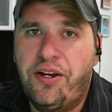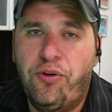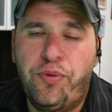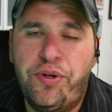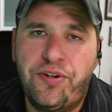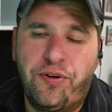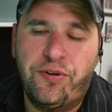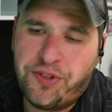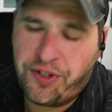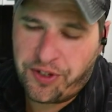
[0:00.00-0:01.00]
Here we
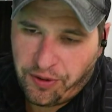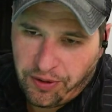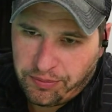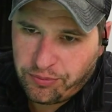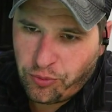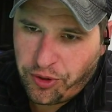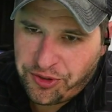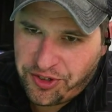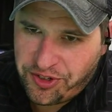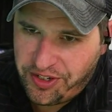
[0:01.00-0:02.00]
turn to Europe,
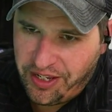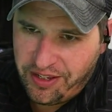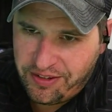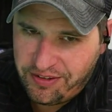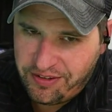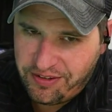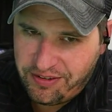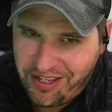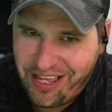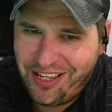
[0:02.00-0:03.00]
which is,
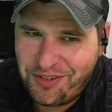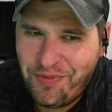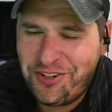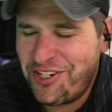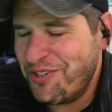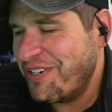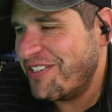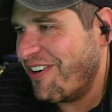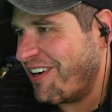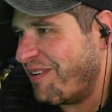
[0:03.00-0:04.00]
as much as
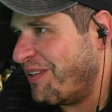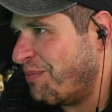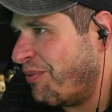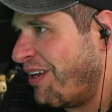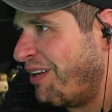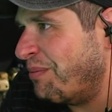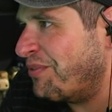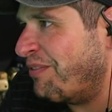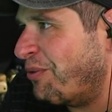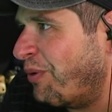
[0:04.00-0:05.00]
we talk about the
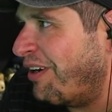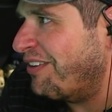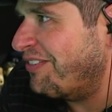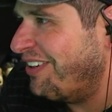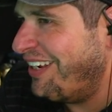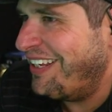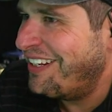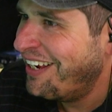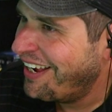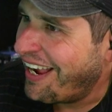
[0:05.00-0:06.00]
problems everywhere else,
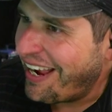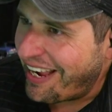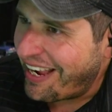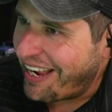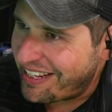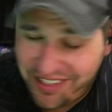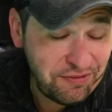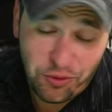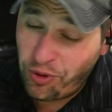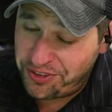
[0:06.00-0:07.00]
it's
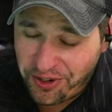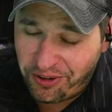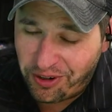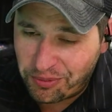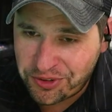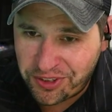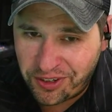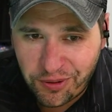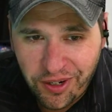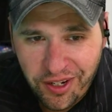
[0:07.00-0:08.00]
definitely worse in Europe.
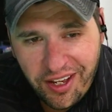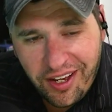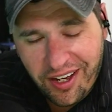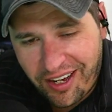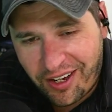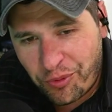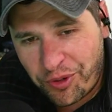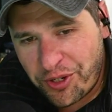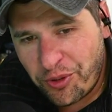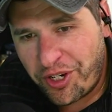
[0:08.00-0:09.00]
So
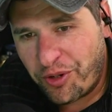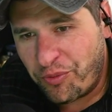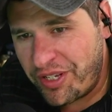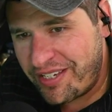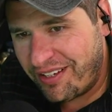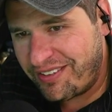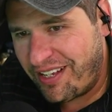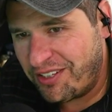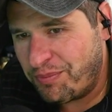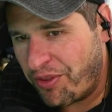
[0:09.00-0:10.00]
when you look at retail
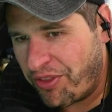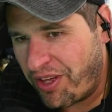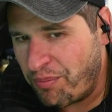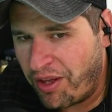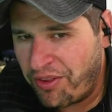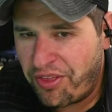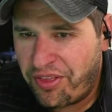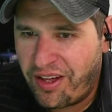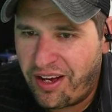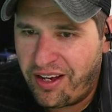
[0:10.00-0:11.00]
sales month on
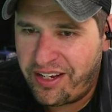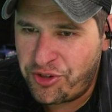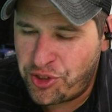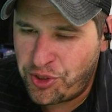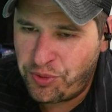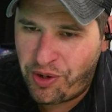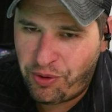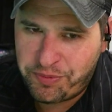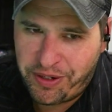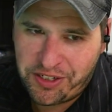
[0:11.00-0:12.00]
month, in June, they
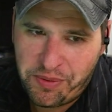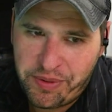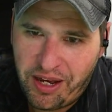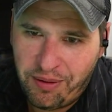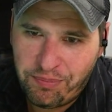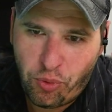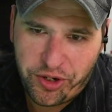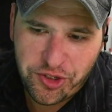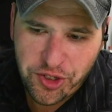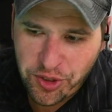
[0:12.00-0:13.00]
were expected to be up
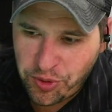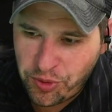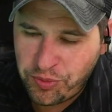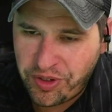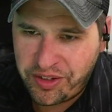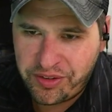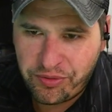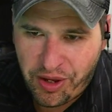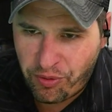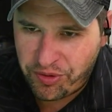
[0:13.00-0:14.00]
0.2.
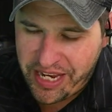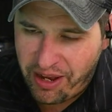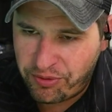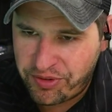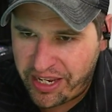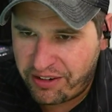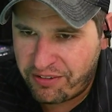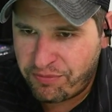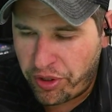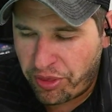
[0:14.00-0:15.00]
They were down
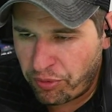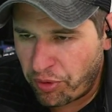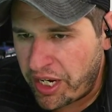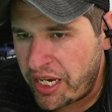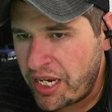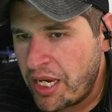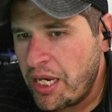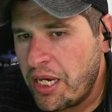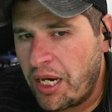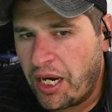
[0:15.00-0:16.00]
negative
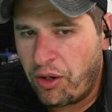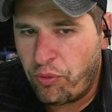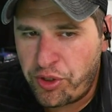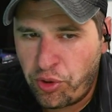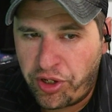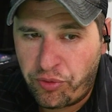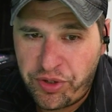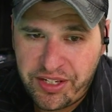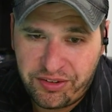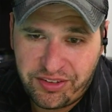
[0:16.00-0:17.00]
0.3. When you look at
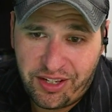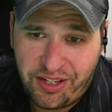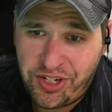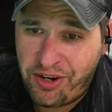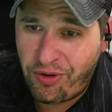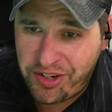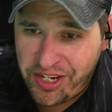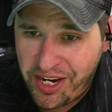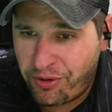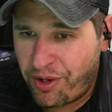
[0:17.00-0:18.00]
retail sales year on
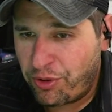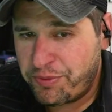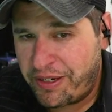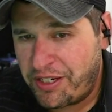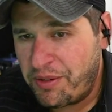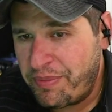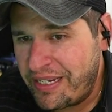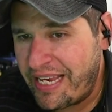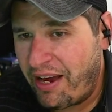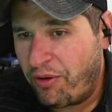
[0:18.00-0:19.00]
year, they were expected to
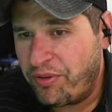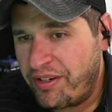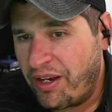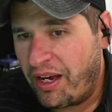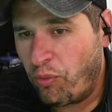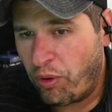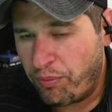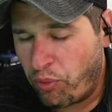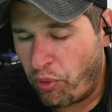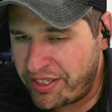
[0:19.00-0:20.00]
be down
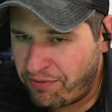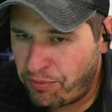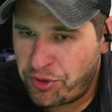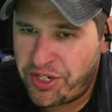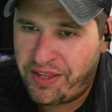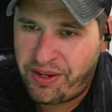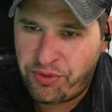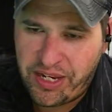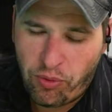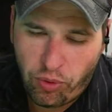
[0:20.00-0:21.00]
1.7%. They
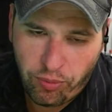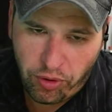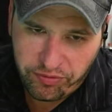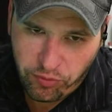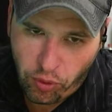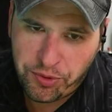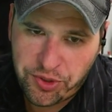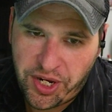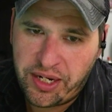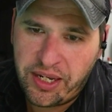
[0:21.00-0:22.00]
were down
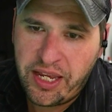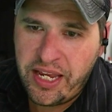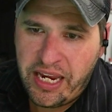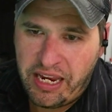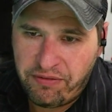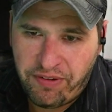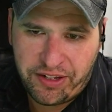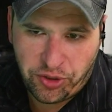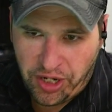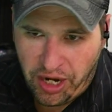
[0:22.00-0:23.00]
1.4%.
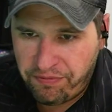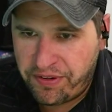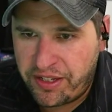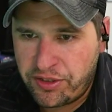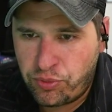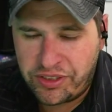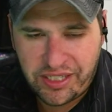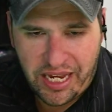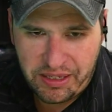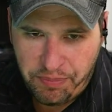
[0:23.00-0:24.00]
Investor confidence was
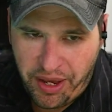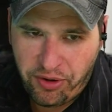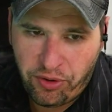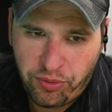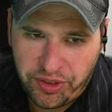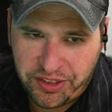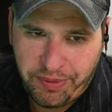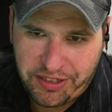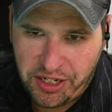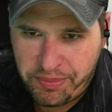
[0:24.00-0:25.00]
slightly better,
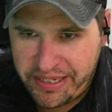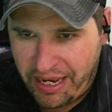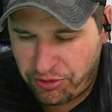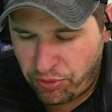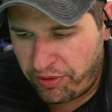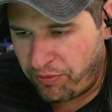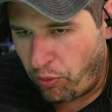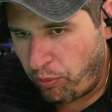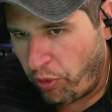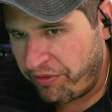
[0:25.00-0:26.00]
expected to be down
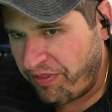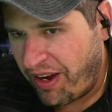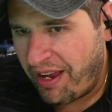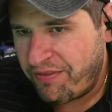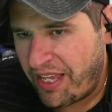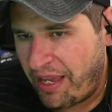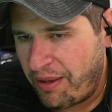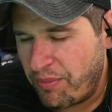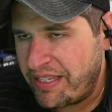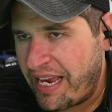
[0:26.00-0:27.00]
24.5,
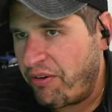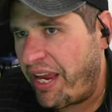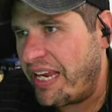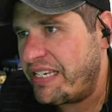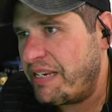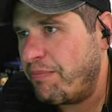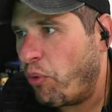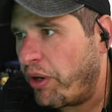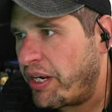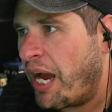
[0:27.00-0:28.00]
came in down
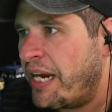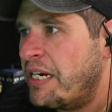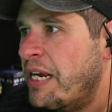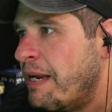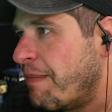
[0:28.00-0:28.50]
18.9.